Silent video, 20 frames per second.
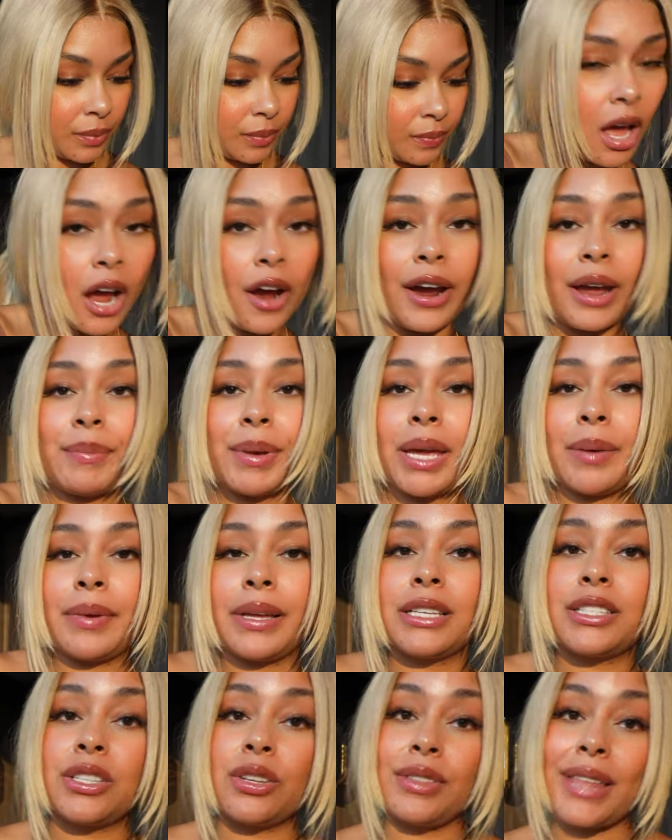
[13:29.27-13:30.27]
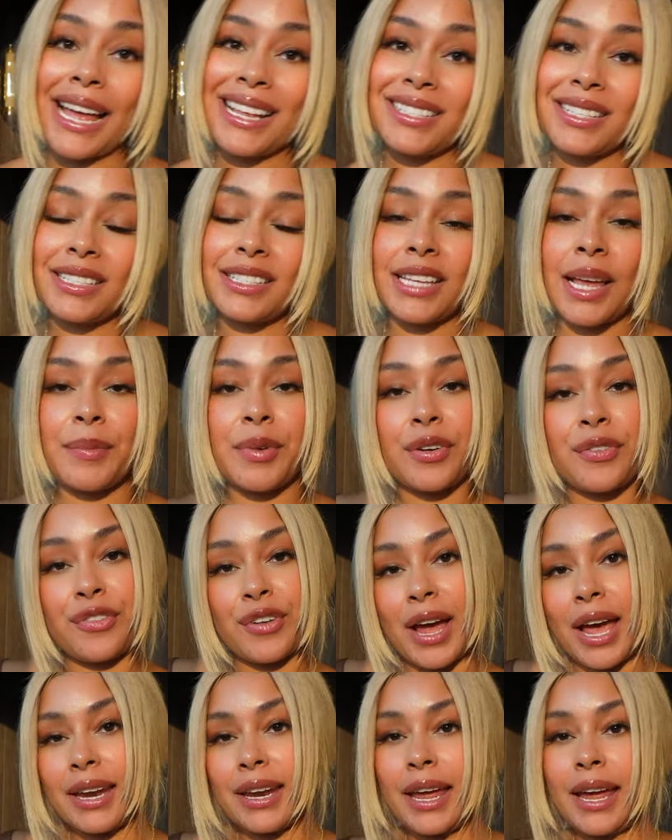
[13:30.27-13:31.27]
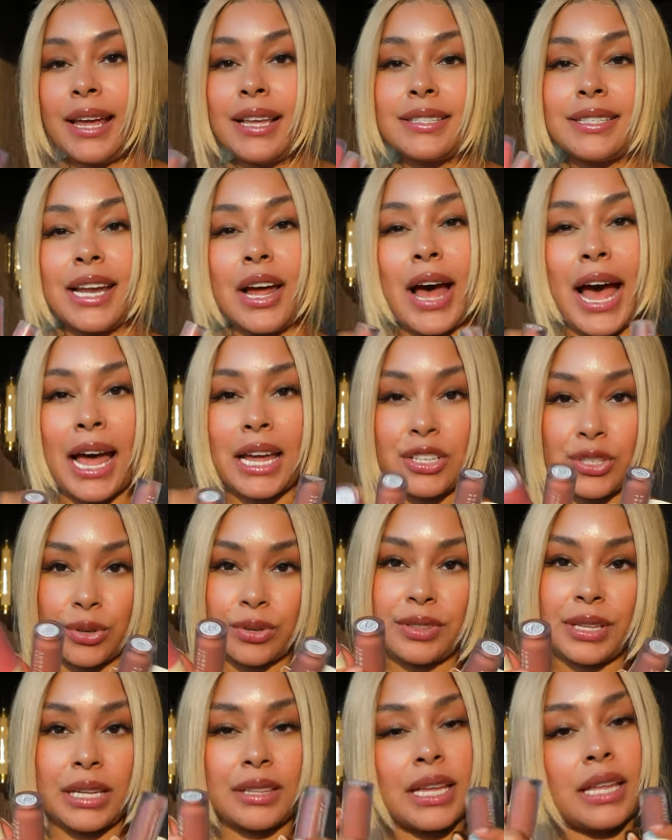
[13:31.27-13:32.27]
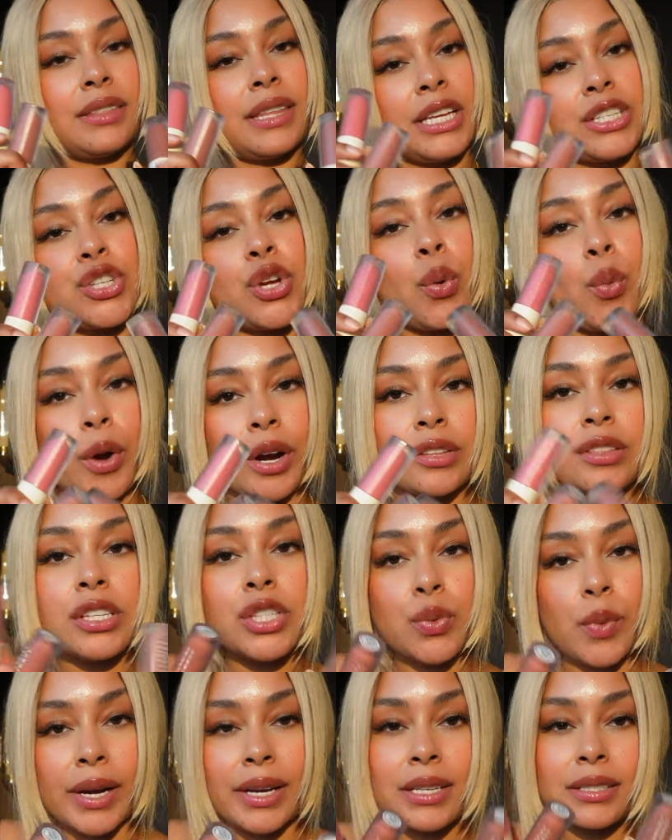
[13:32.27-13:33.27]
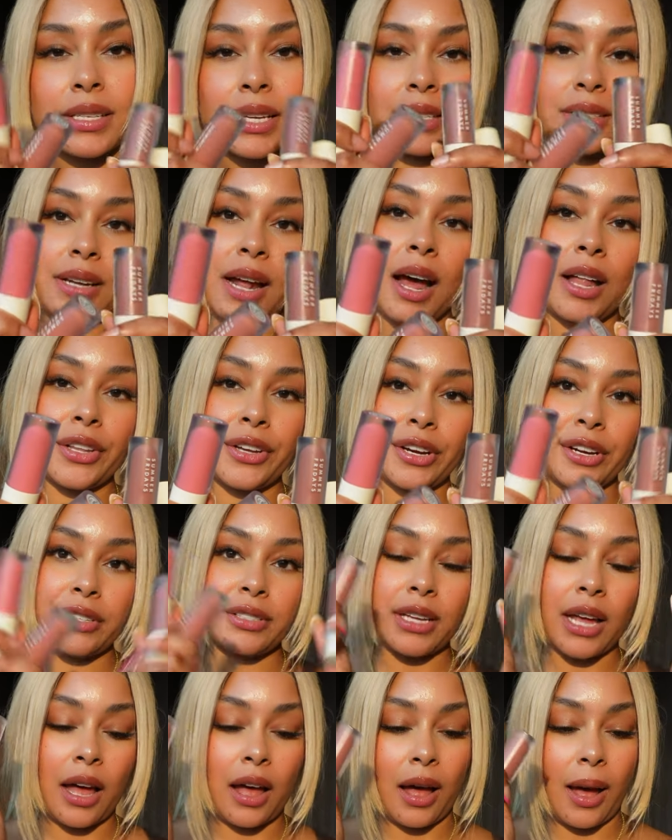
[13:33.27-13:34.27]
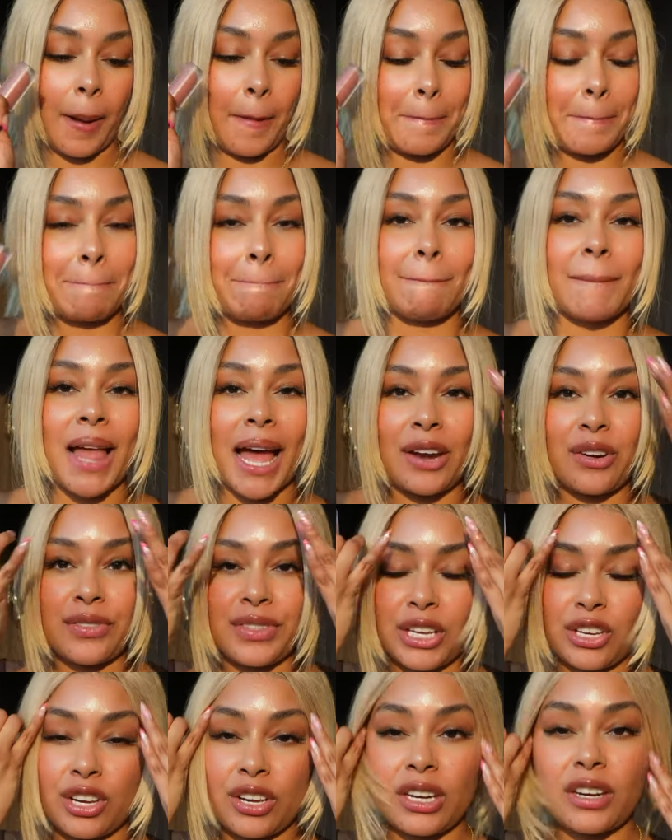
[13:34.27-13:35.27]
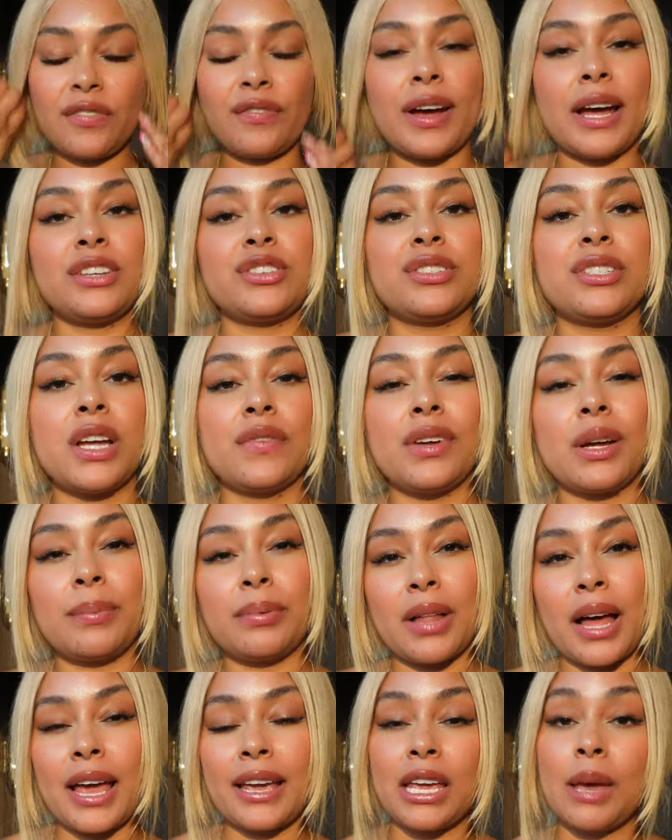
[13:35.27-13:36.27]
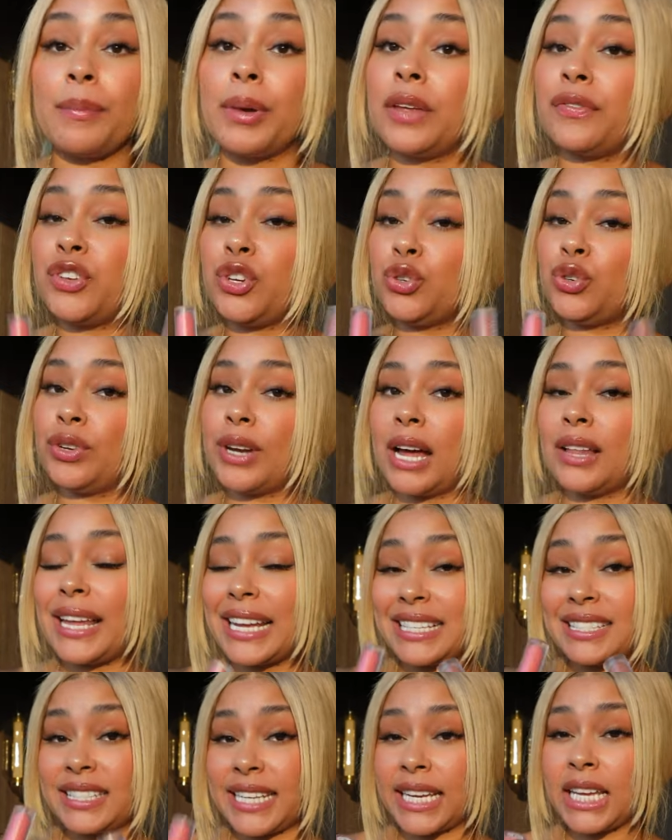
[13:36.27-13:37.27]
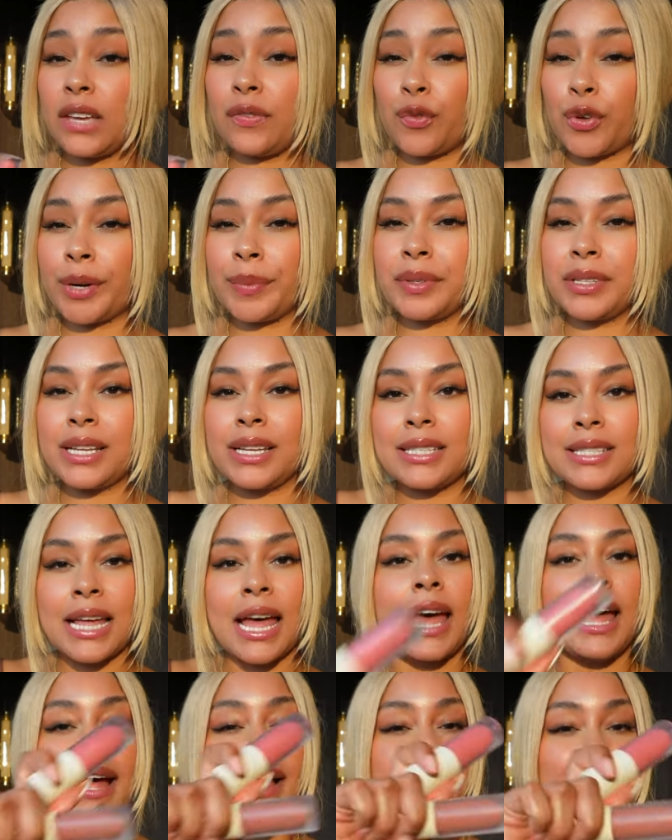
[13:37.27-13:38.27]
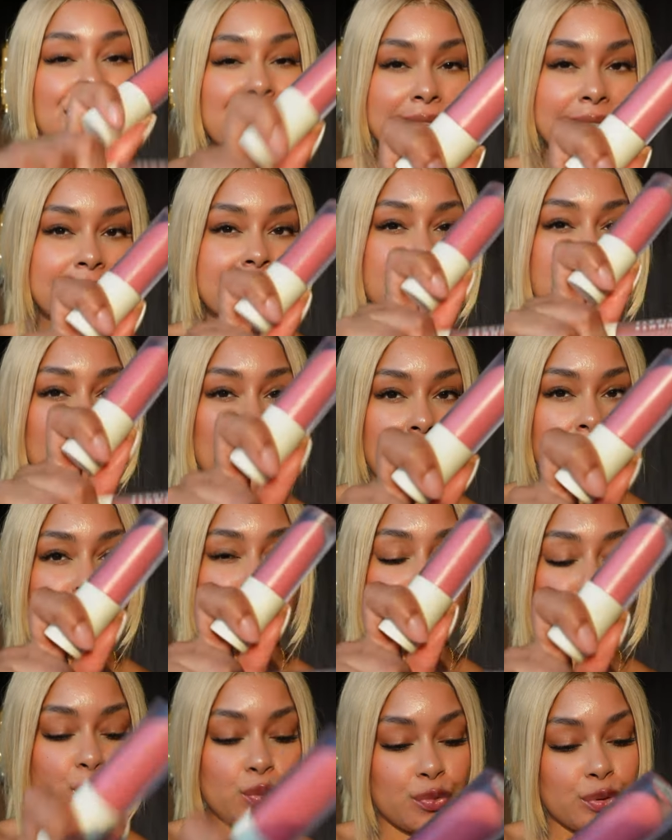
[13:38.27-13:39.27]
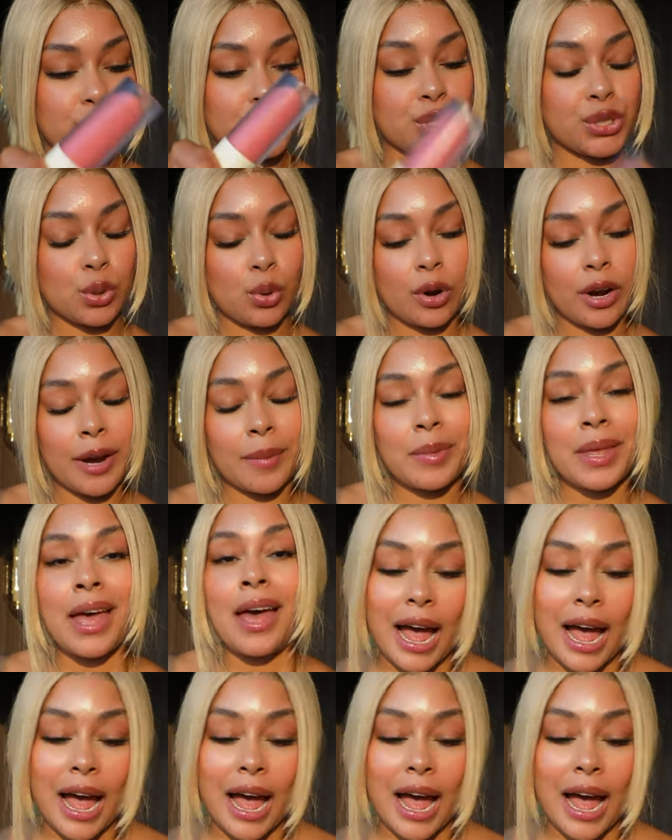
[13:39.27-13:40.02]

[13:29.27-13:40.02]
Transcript: All right, babies, so that's the Summer Fridays. Now, I do think that these are worth the $26. Um, I do think you're gonna find yourself applying it, but if you do not like sticky formulas, this is the one for you for sure.